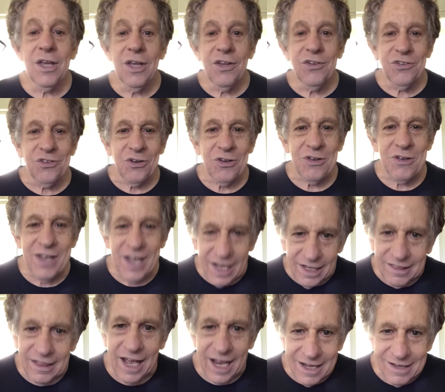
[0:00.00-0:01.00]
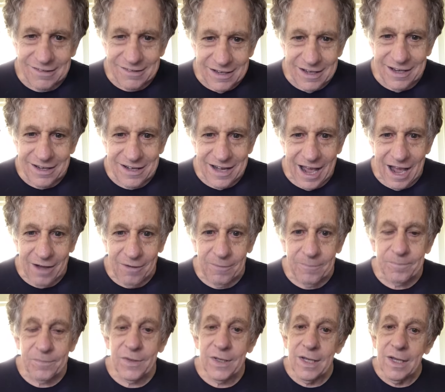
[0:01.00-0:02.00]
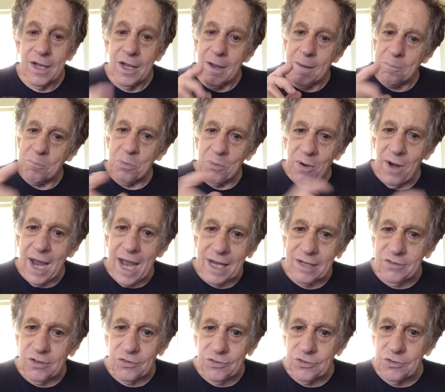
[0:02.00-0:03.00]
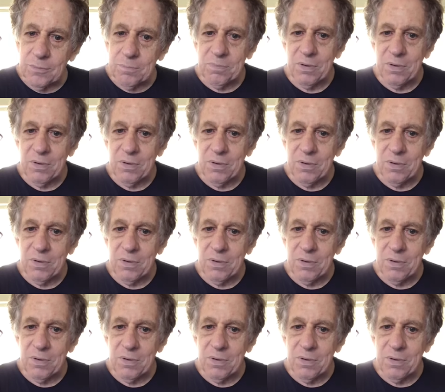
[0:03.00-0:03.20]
So you get the idea now. Practice